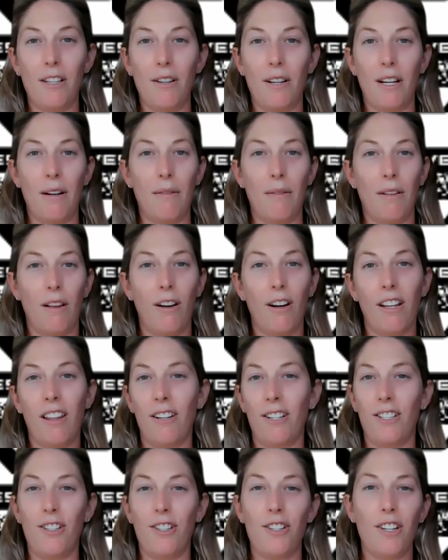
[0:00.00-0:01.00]
You can look,
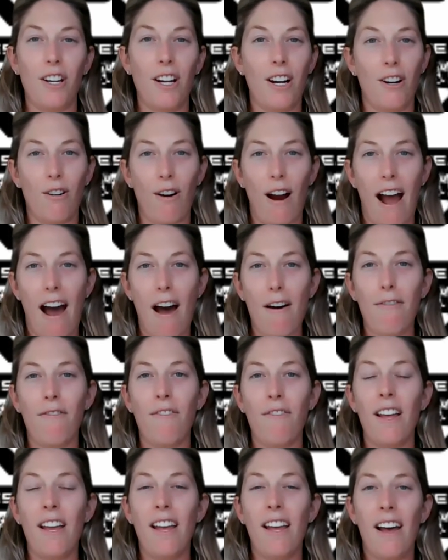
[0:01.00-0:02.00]
there's usually a graph
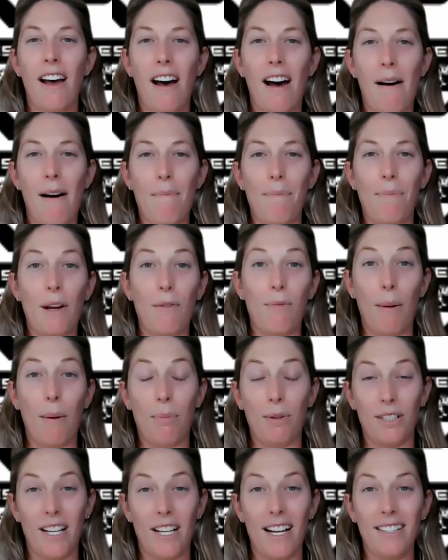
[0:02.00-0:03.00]
that
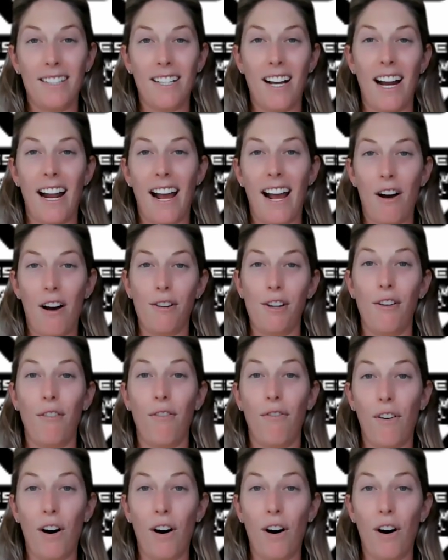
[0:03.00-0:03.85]
represents kind of how you